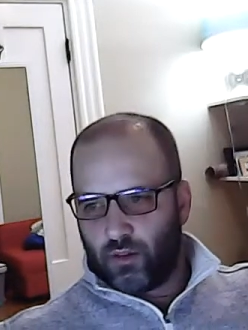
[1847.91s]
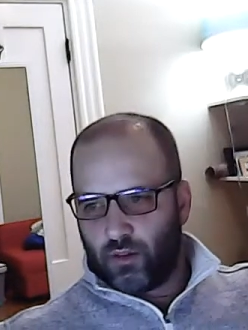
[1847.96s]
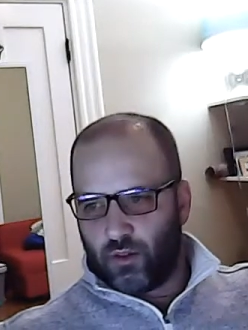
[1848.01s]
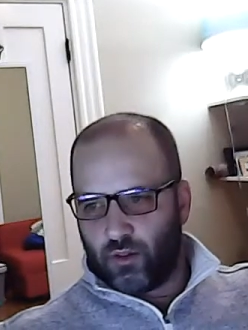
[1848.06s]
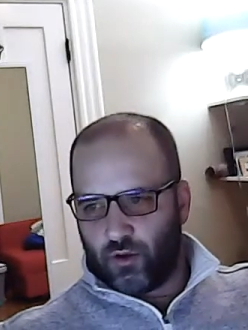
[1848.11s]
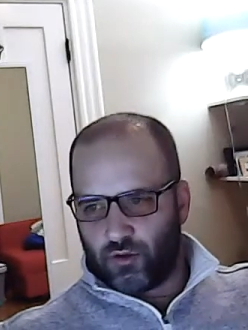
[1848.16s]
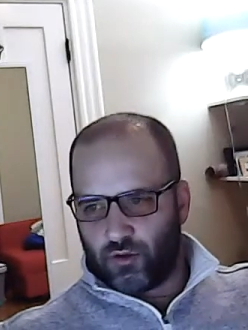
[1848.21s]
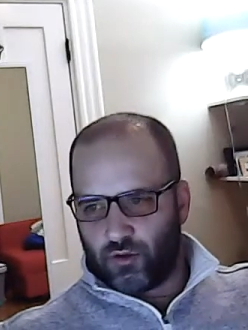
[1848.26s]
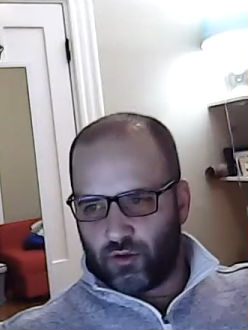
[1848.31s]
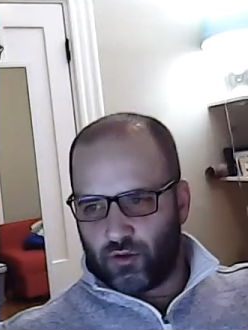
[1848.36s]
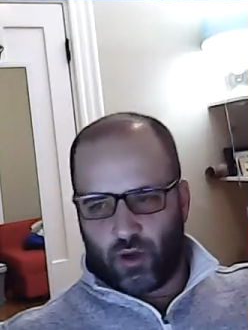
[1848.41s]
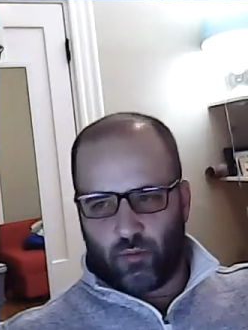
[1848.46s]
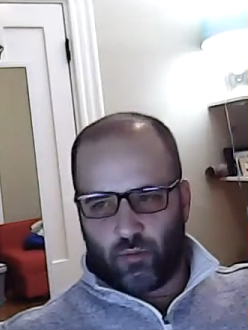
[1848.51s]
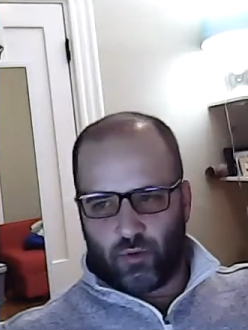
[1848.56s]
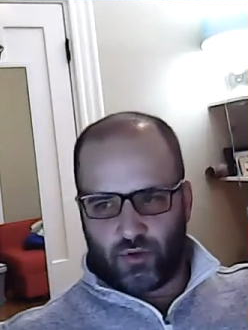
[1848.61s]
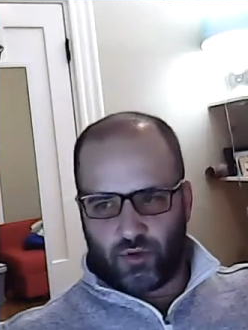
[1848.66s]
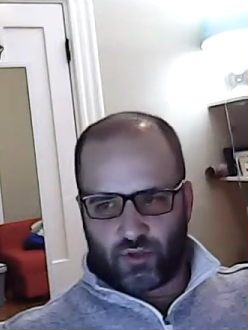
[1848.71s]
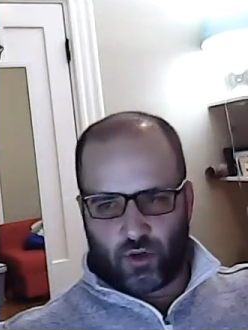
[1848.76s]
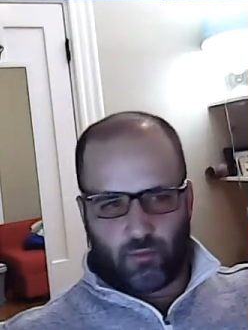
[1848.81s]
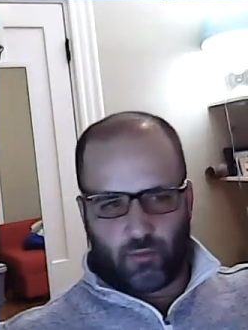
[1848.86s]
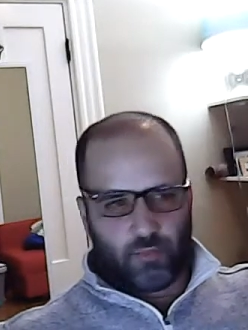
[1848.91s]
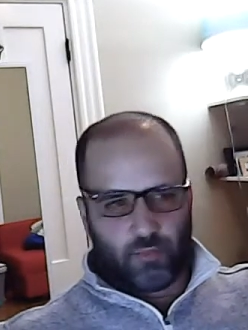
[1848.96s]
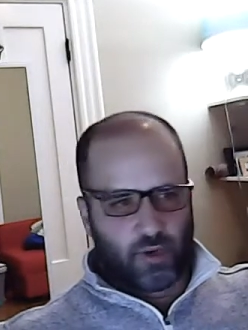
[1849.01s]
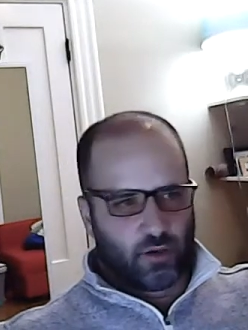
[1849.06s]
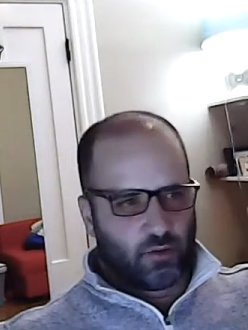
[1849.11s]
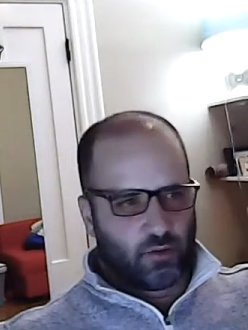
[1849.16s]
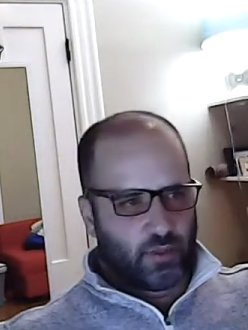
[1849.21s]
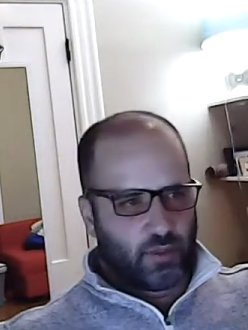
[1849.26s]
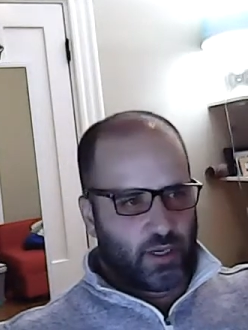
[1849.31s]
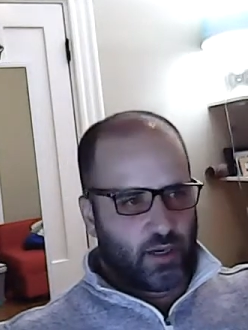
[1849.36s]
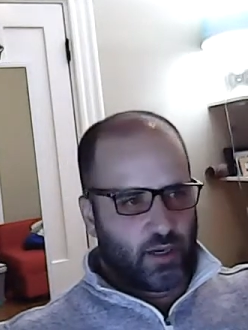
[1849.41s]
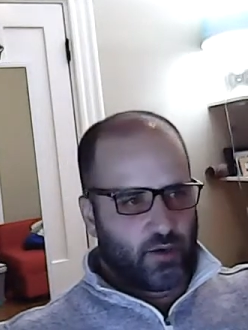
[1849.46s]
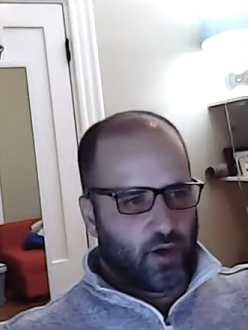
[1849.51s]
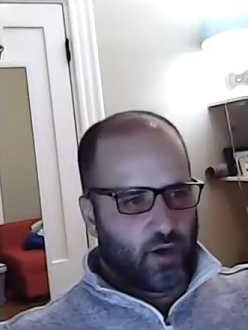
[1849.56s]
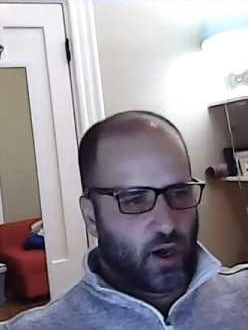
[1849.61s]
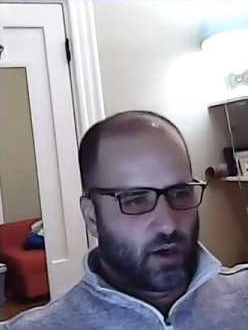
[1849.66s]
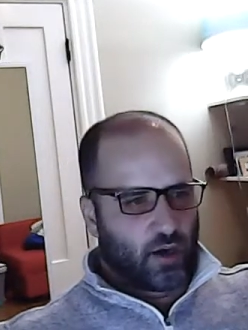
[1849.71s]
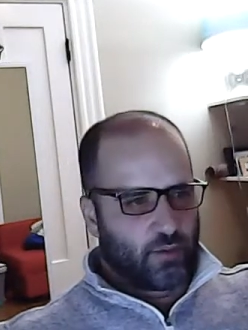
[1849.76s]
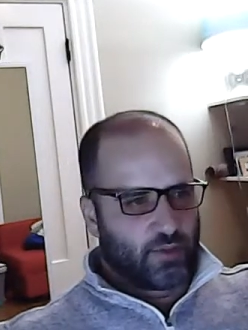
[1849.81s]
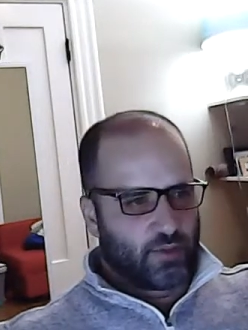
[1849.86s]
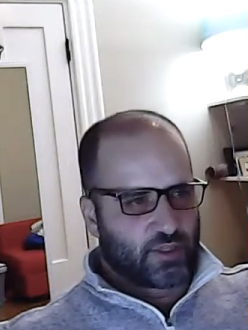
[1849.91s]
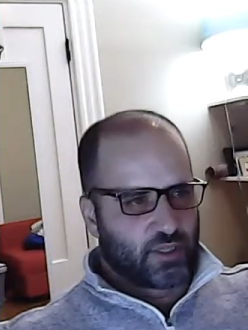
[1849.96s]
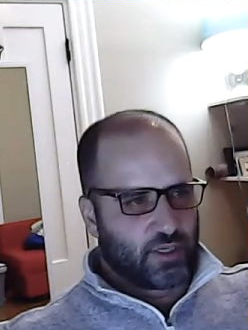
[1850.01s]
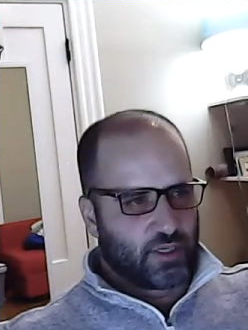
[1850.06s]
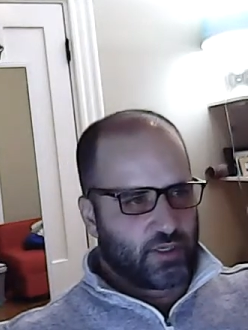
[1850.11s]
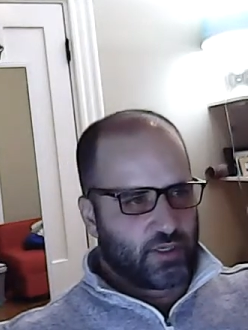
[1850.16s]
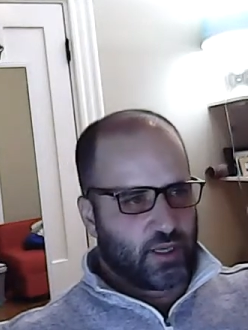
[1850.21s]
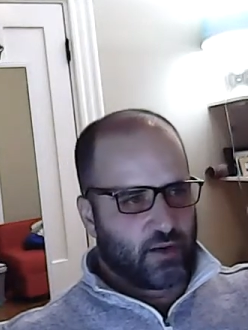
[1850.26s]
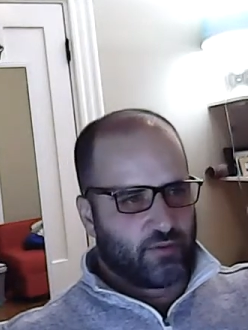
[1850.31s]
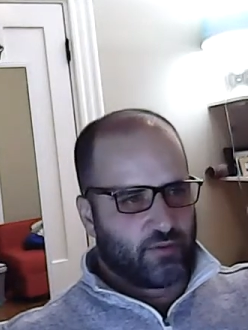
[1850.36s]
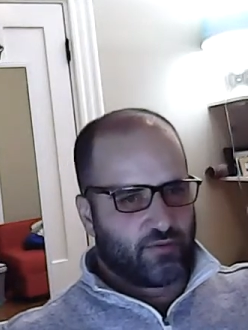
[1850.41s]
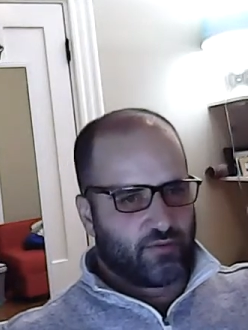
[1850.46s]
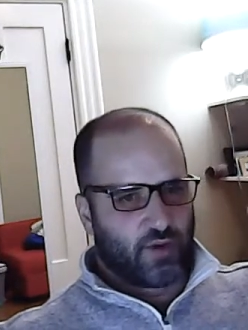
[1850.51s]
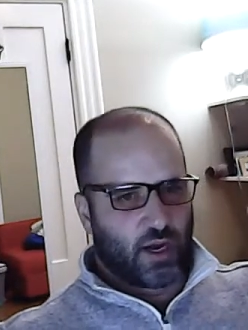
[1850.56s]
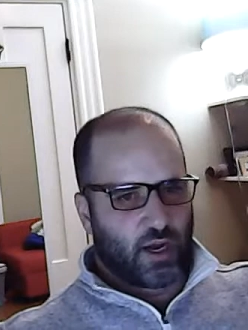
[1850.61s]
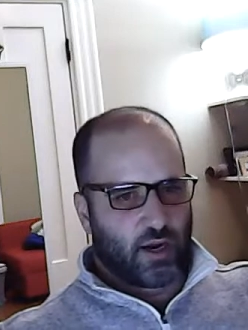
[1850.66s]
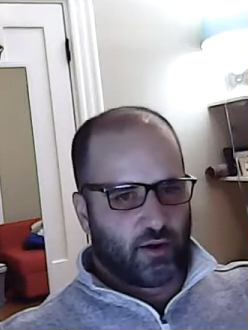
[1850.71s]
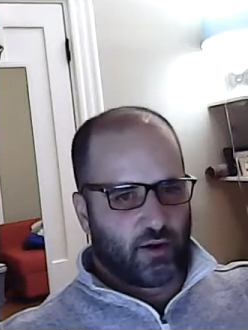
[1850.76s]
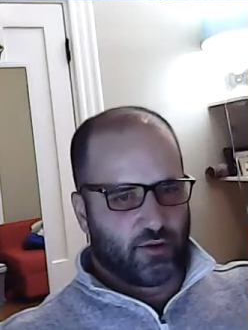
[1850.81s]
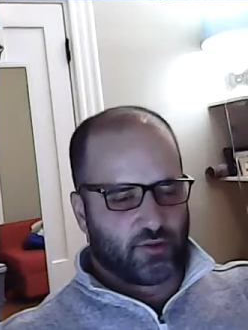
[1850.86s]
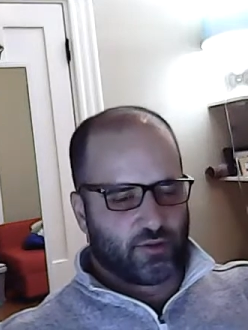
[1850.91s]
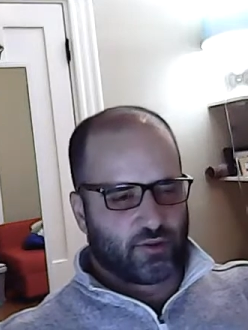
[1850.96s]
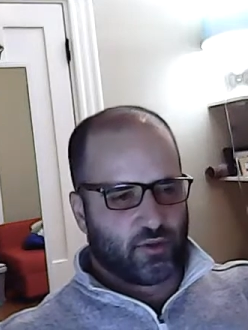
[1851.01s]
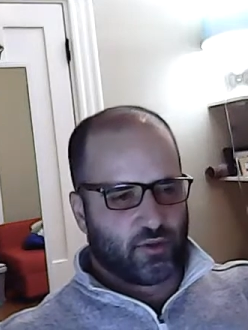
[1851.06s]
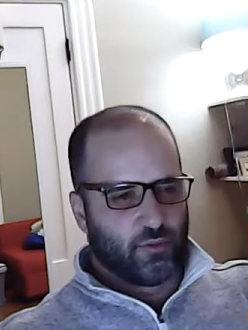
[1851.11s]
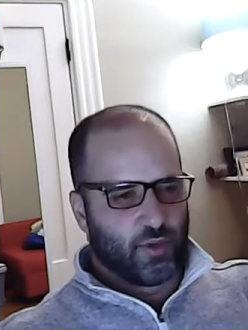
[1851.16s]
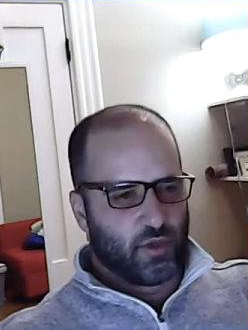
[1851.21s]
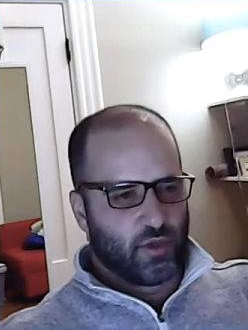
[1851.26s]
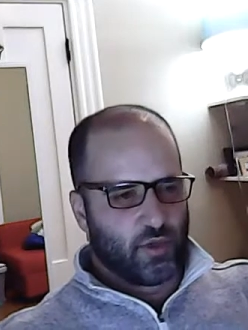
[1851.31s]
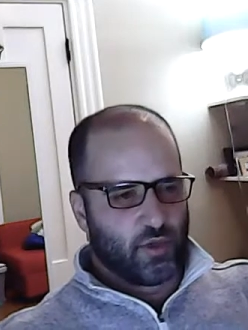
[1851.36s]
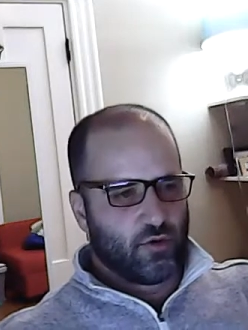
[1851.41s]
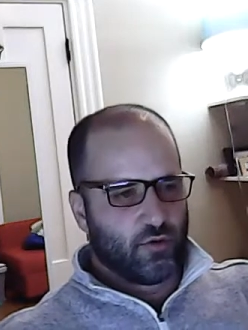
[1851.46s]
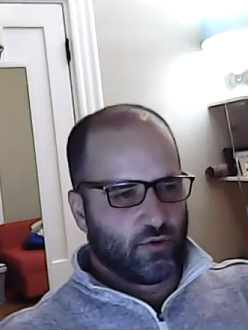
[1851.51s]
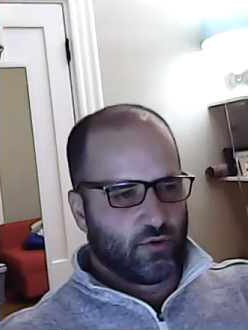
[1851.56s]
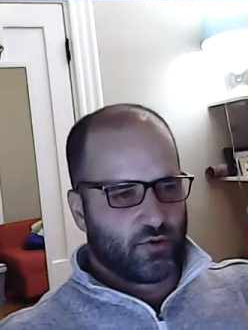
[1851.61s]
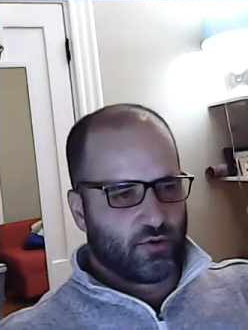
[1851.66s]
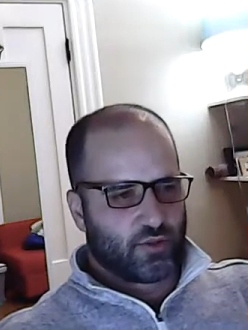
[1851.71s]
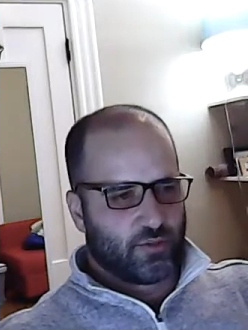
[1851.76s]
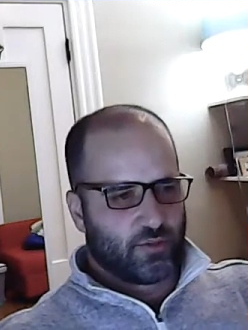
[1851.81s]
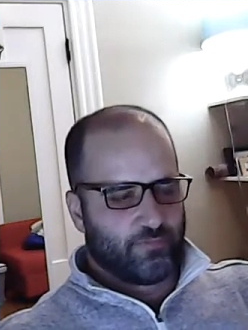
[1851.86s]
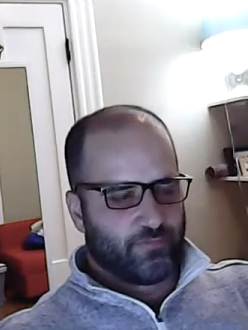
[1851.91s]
Those numbers are merely anonymous identifiers to be used